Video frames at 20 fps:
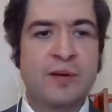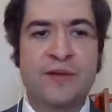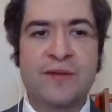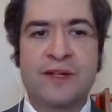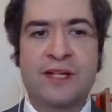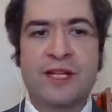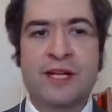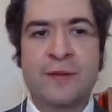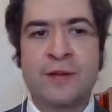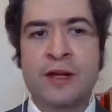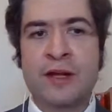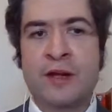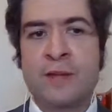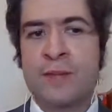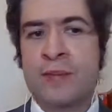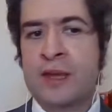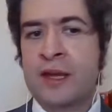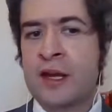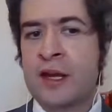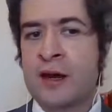Both of them,
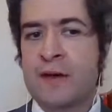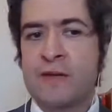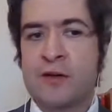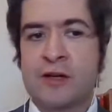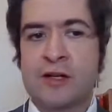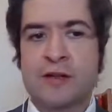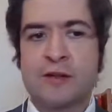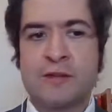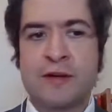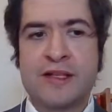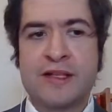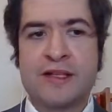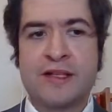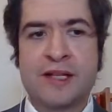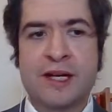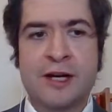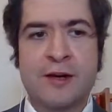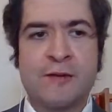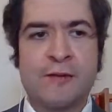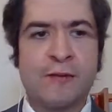of course, racing
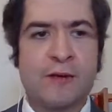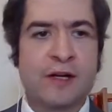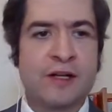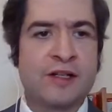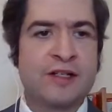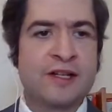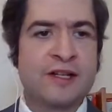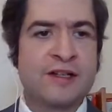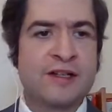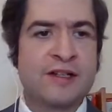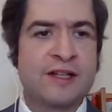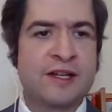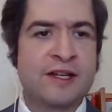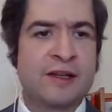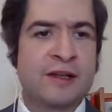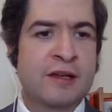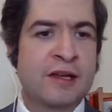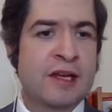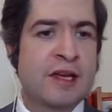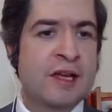there for Jessica.
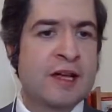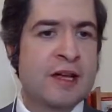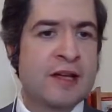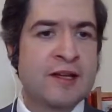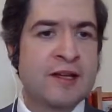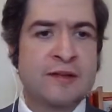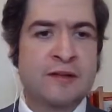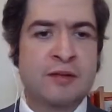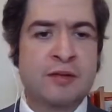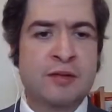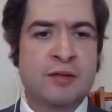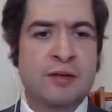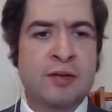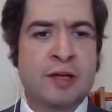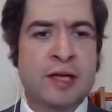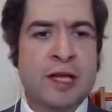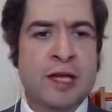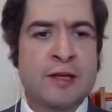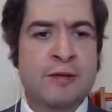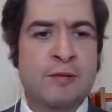
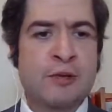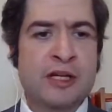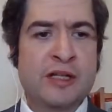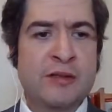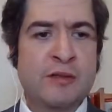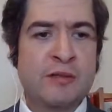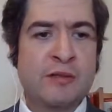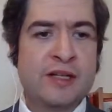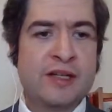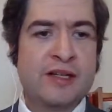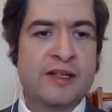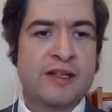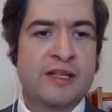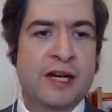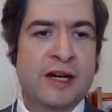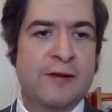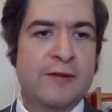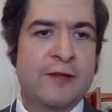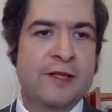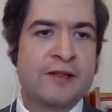It was really
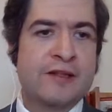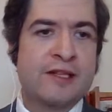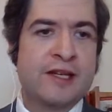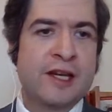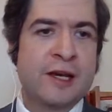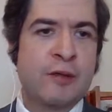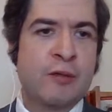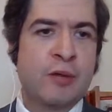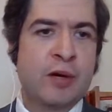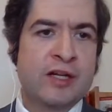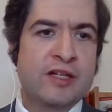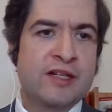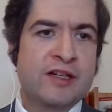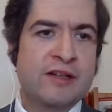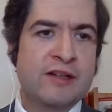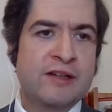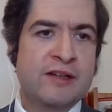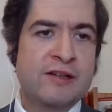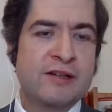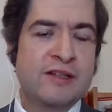exciting to see what she
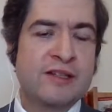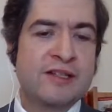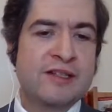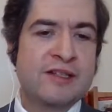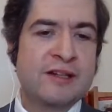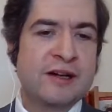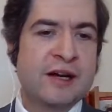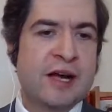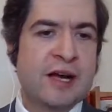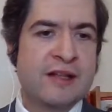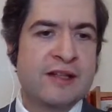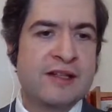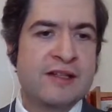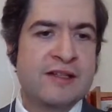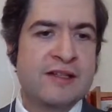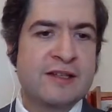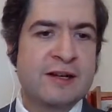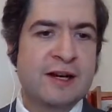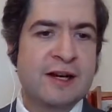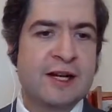could do this year at
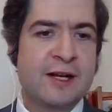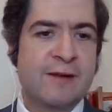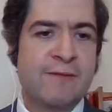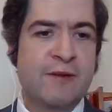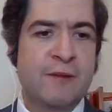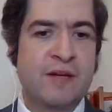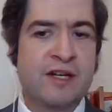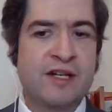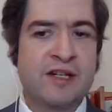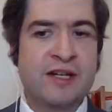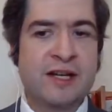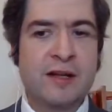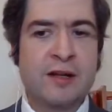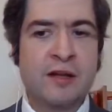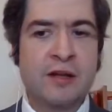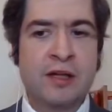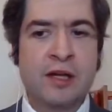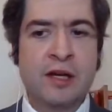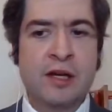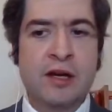TCR. And then for
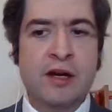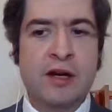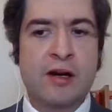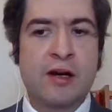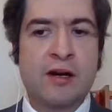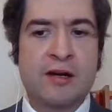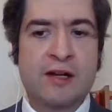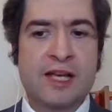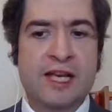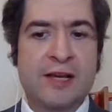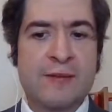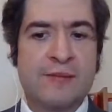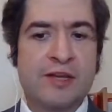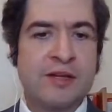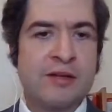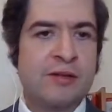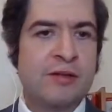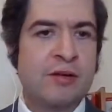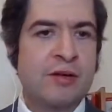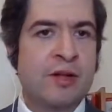Michelle, her
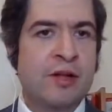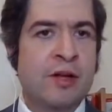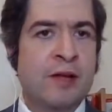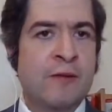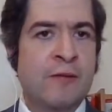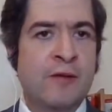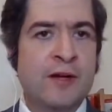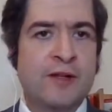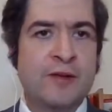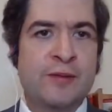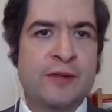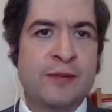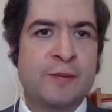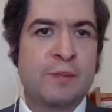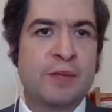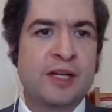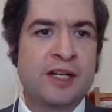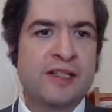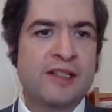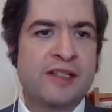debut, which was
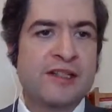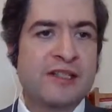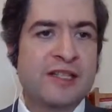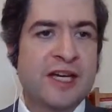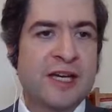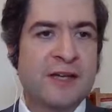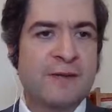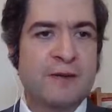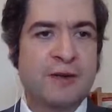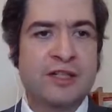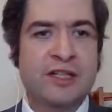pretty successful.